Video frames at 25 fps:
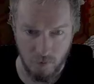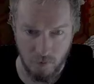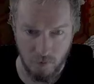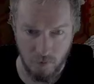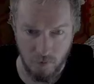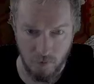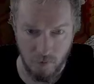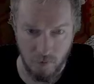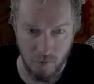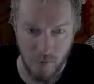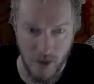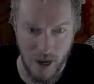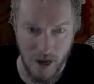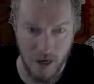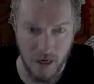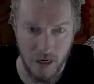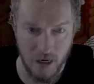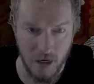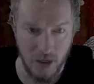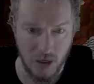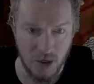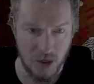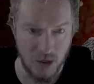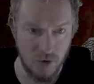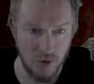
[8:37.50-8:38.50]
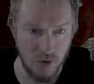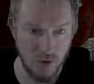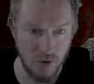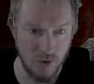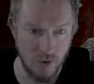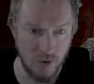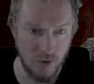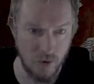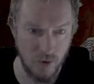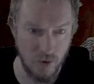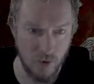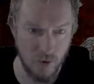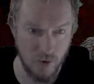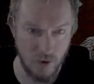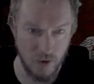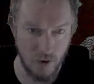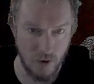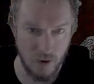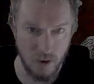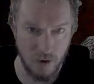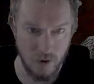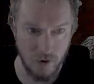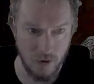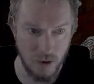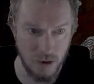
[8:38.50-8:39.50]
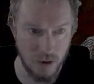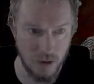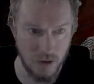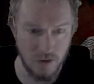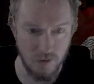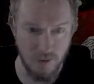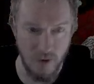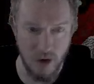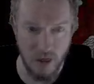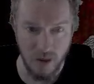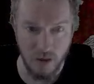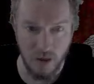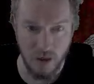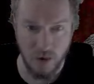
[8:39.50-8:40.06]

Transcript: my issue is mainly